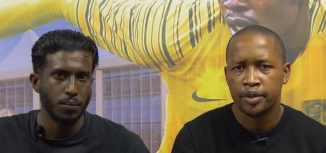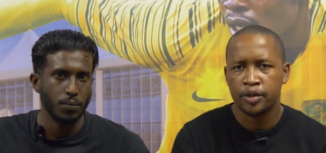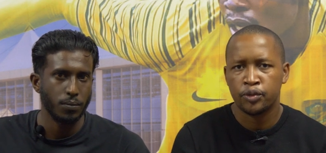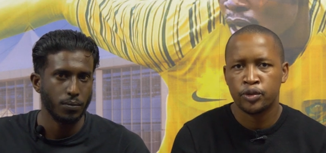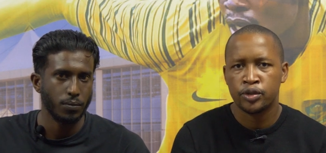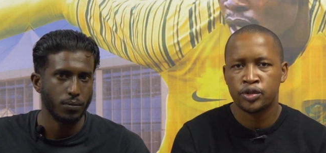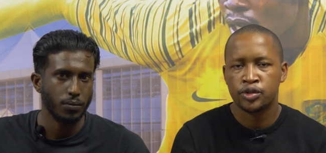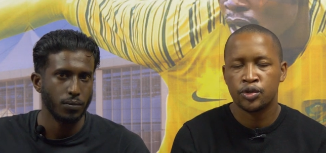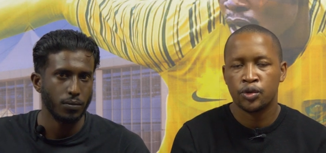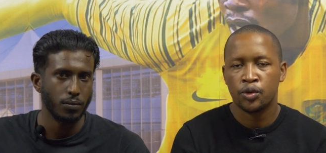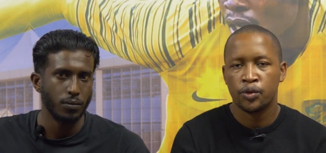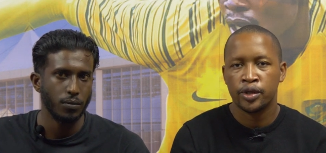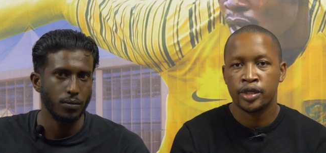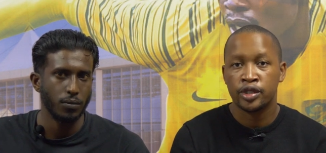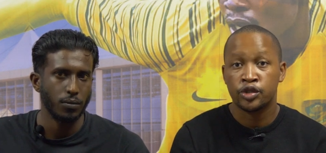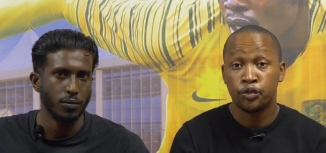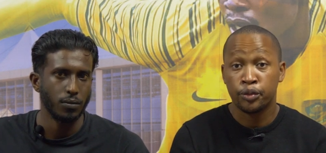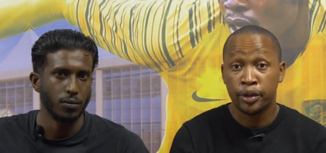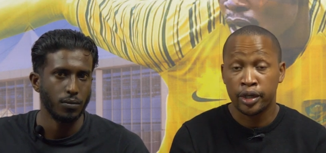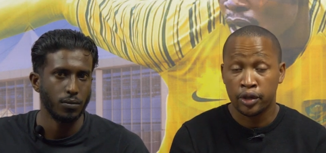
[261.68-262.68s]
Speaker 1: mean, we saw
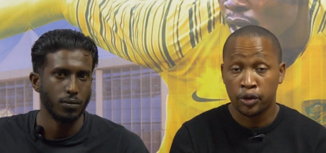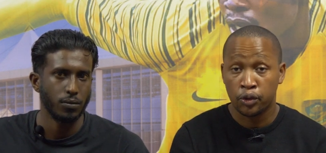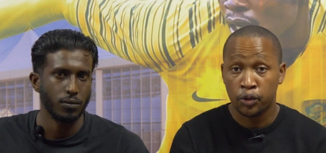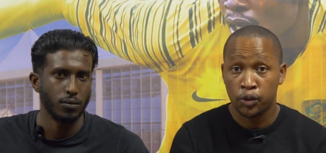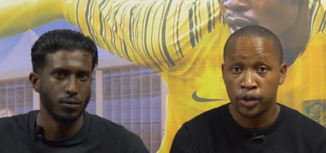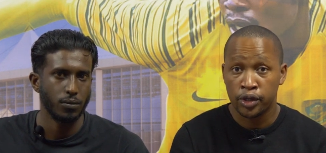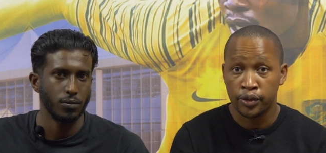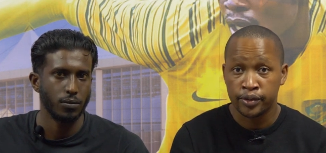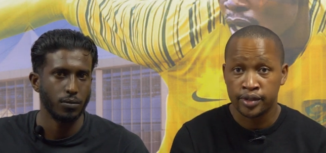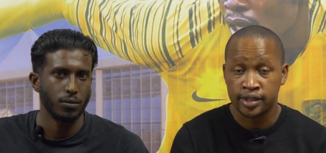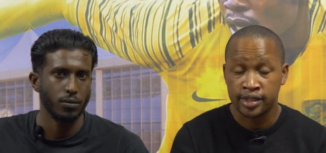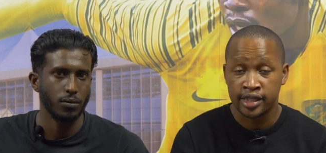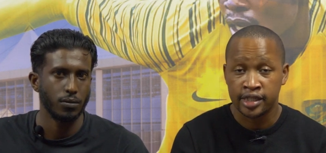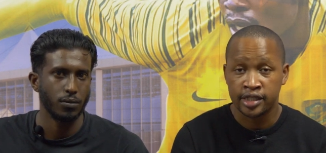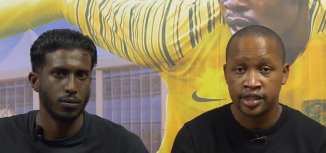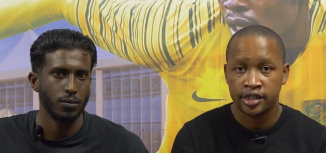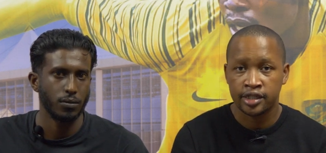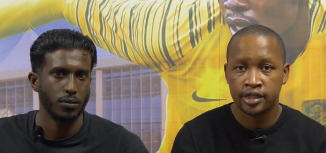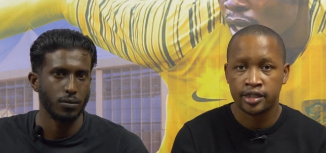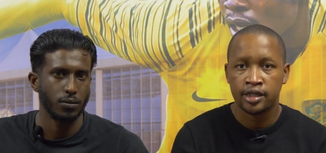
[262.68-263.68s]
Itumeleng Khune was
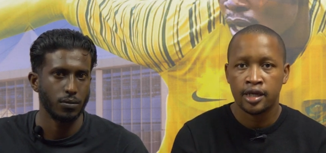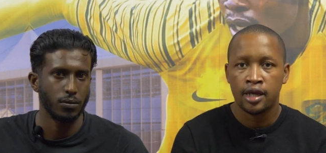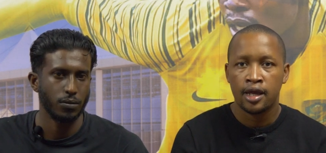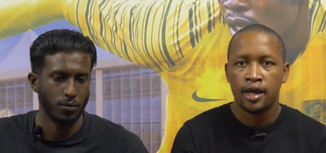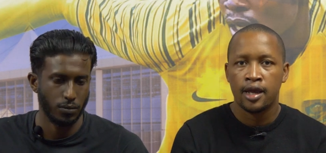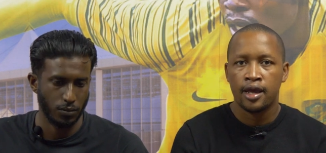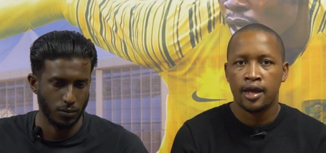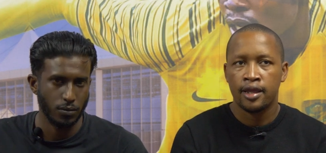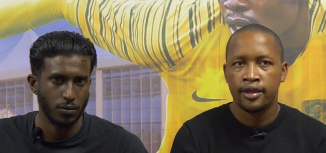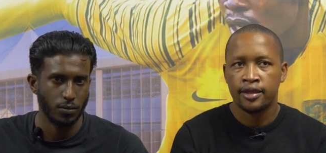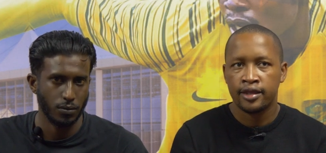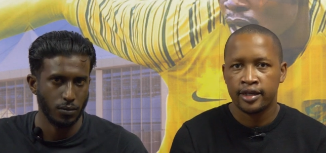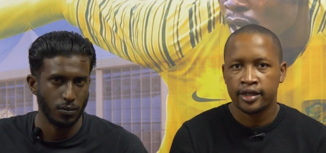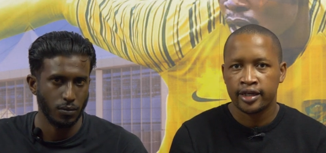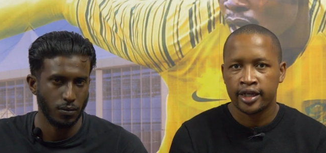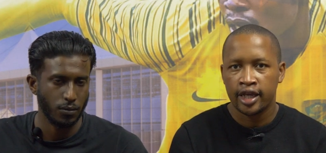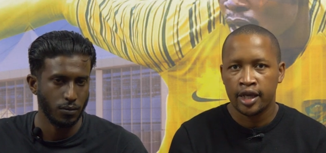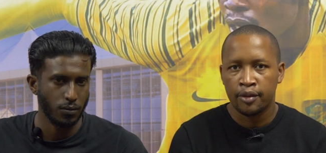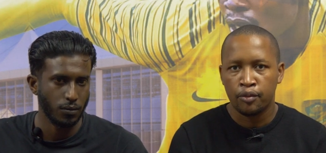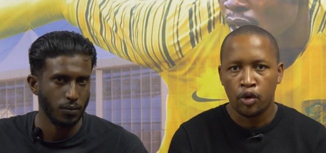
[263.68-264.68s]
injured, and then
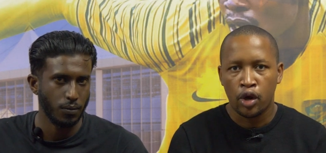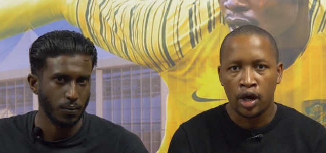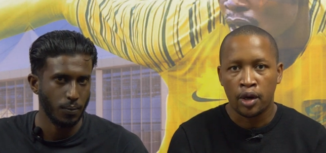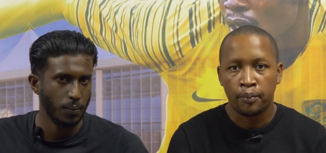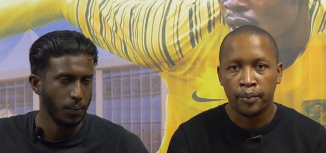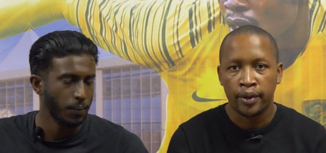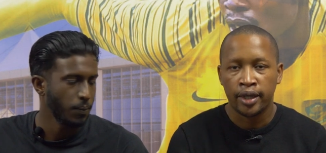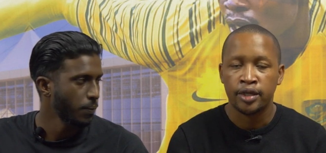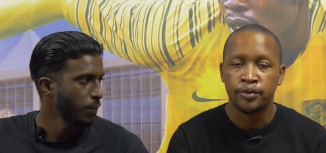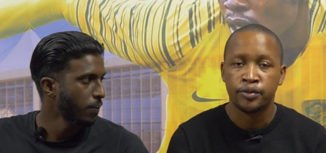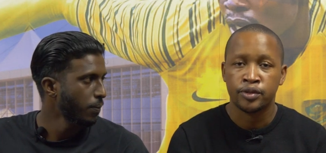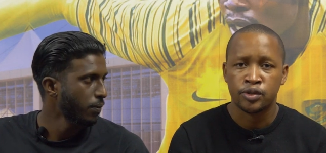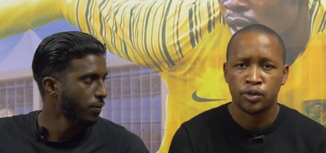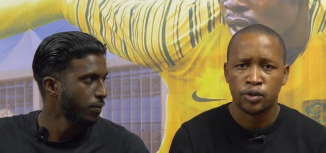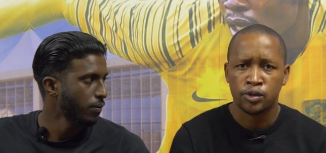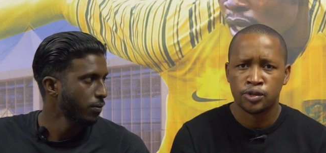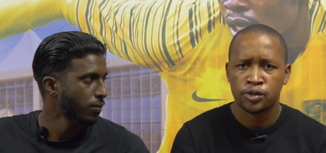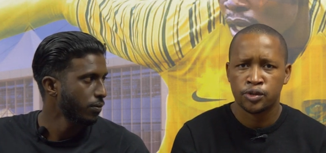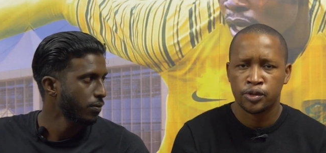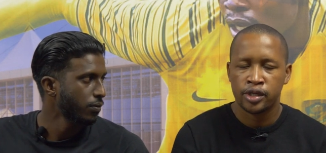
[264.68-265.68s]
came Akpeyi, he was
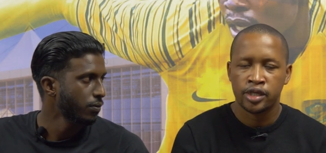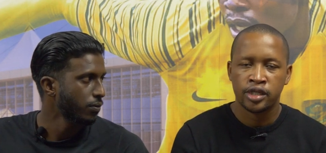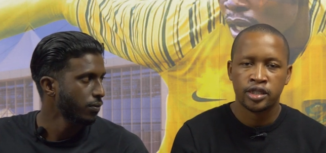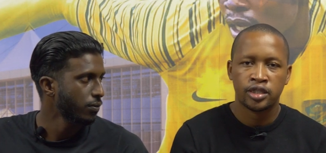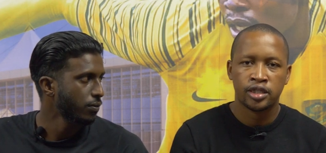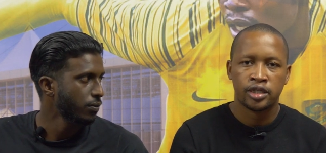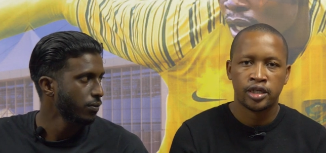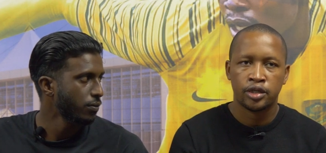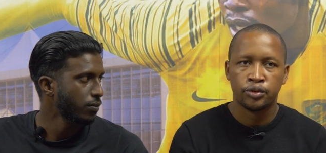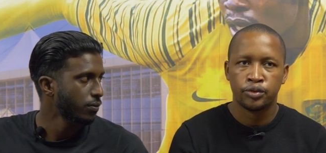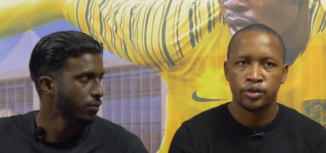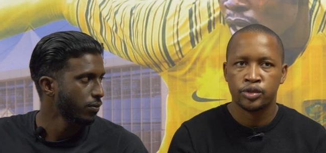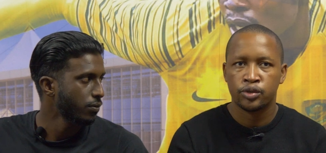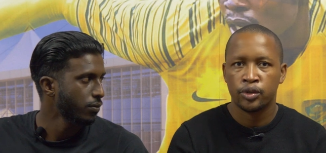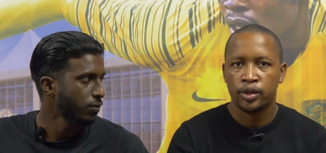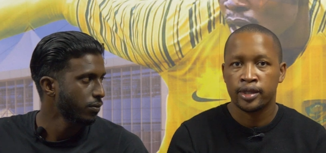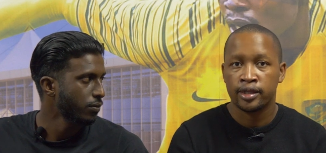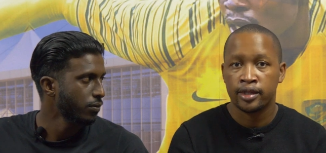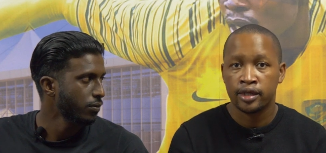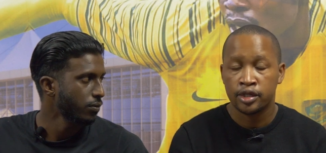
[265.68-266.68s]
also injured, and we
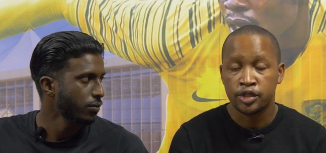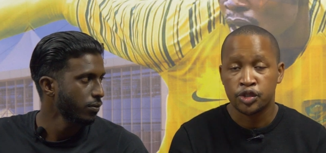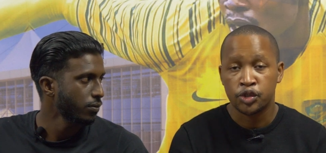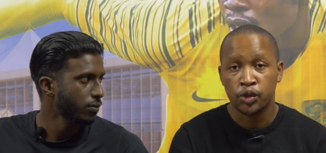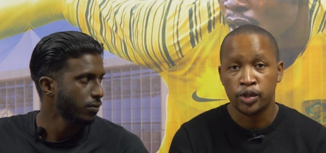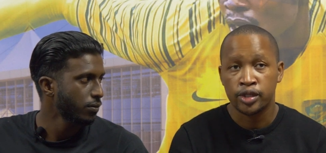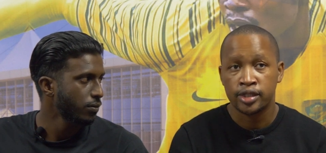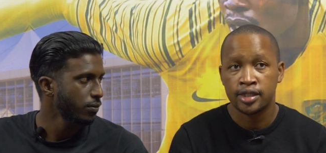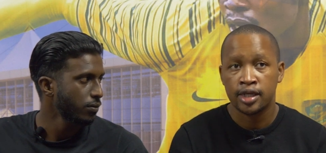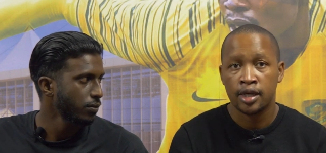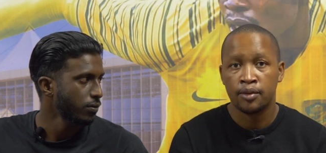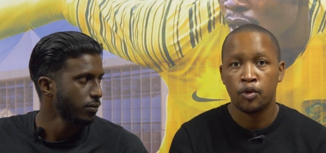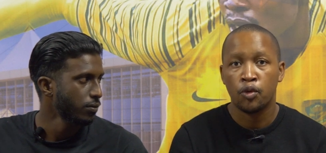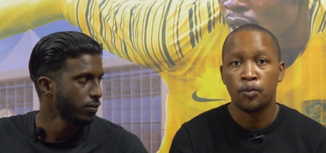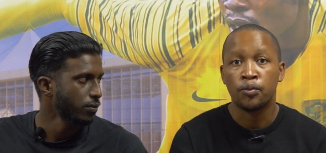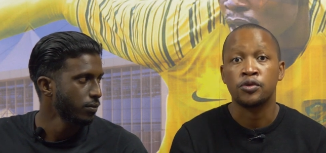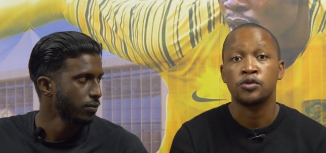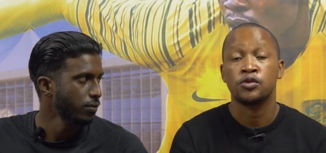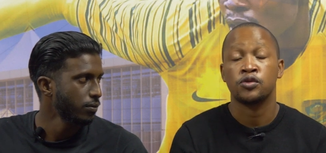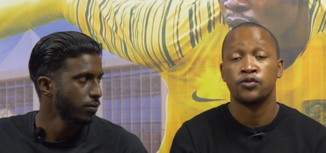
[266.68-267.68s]
saw a third choice, um,
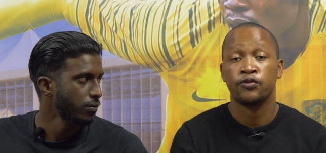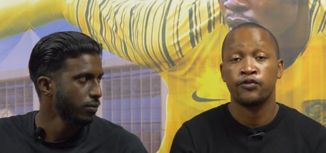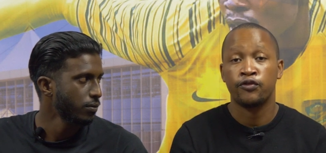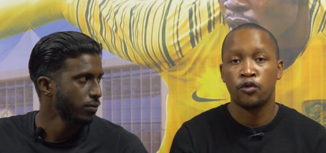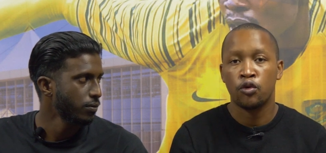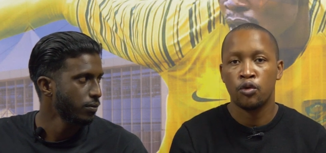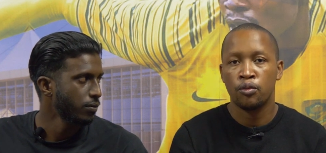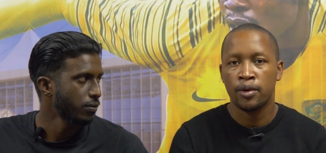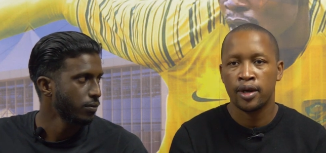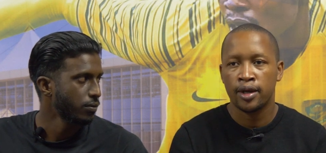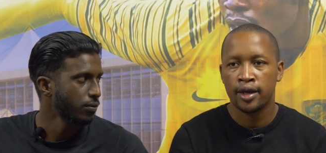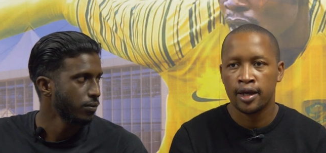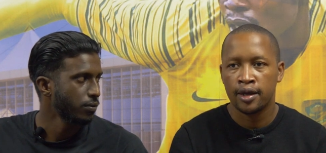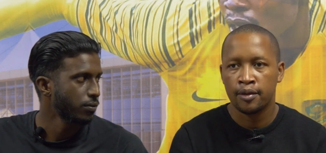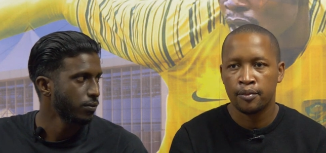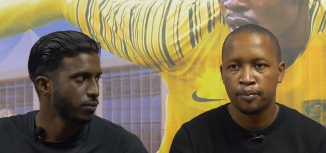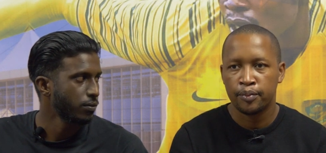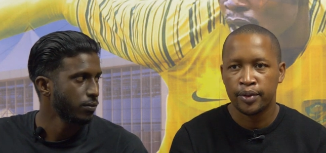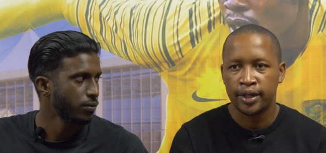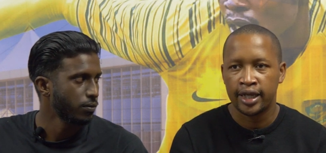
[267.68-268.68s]
Oprus Bvuma,
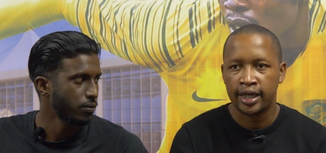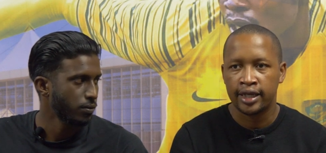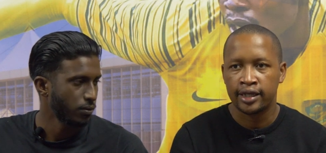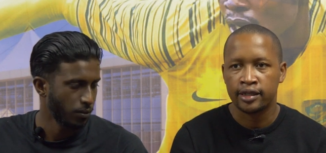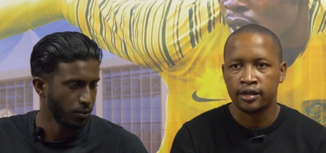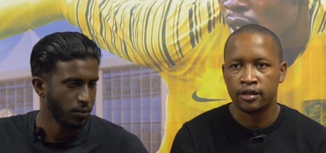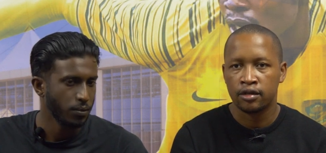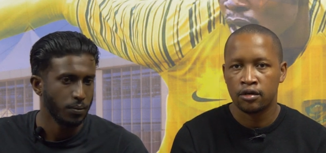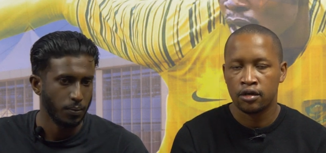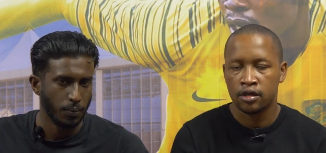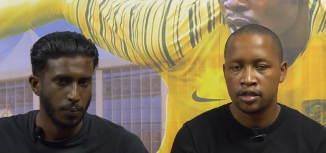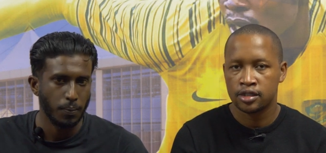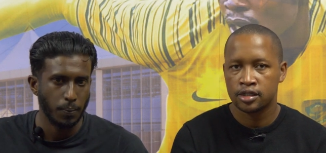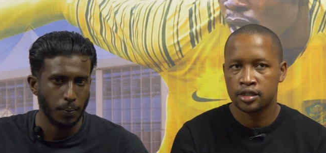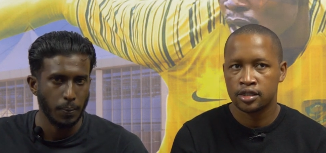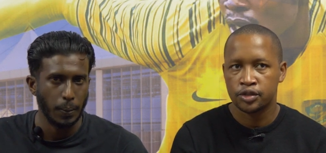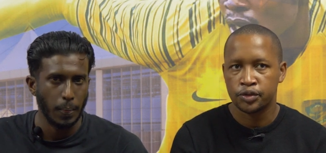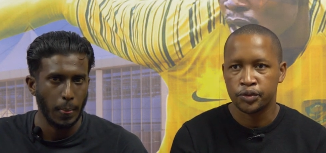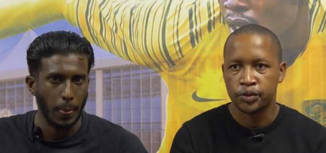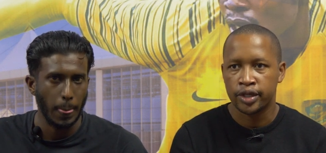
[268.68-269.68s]
um, playing in the
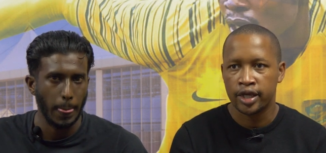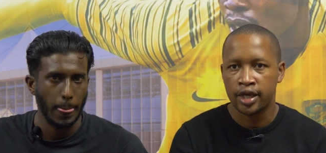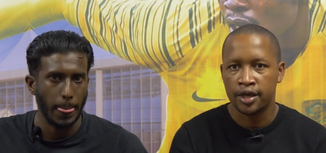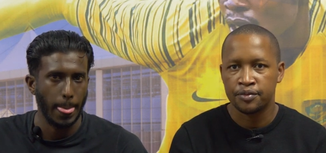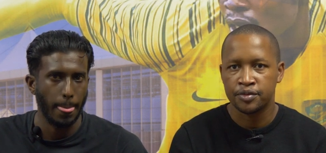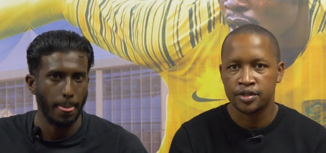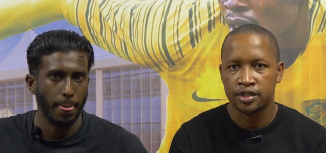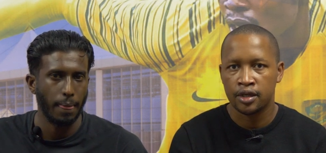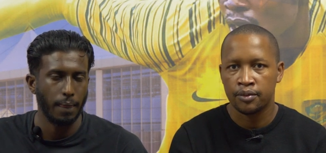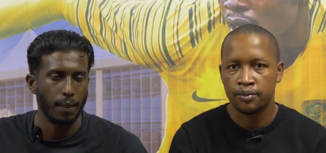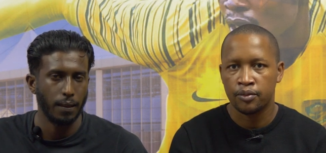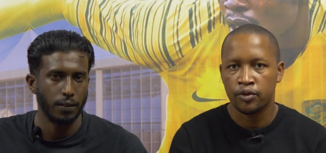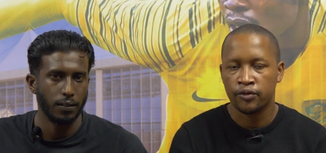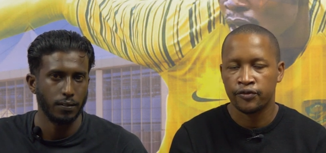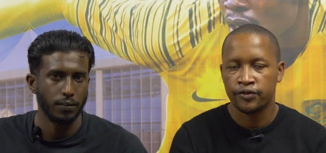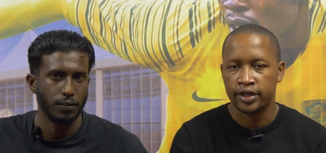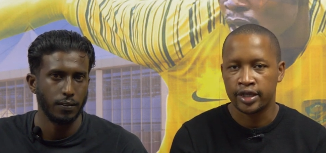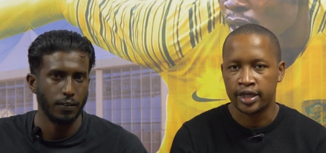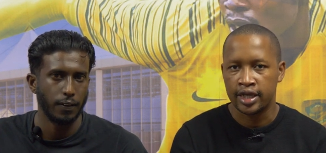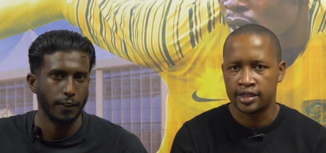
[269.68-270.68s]
last two games um, of
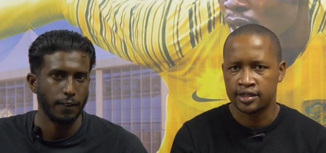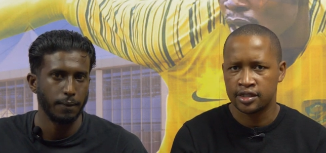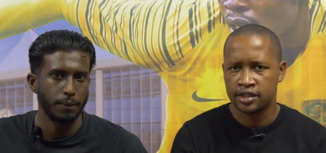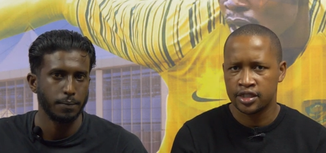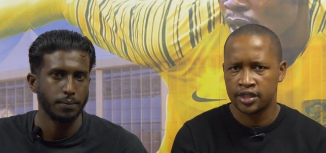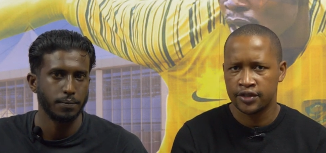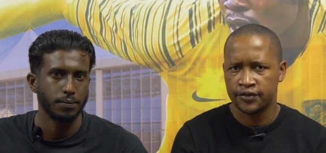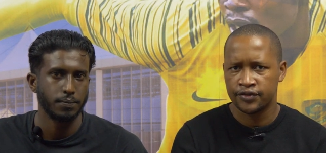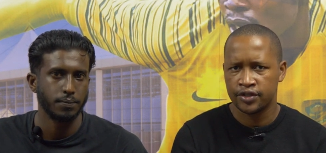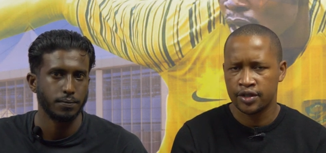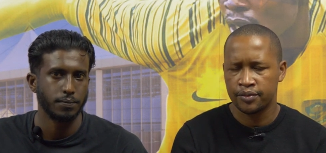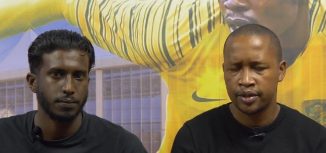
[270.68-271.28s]
the Chiefs.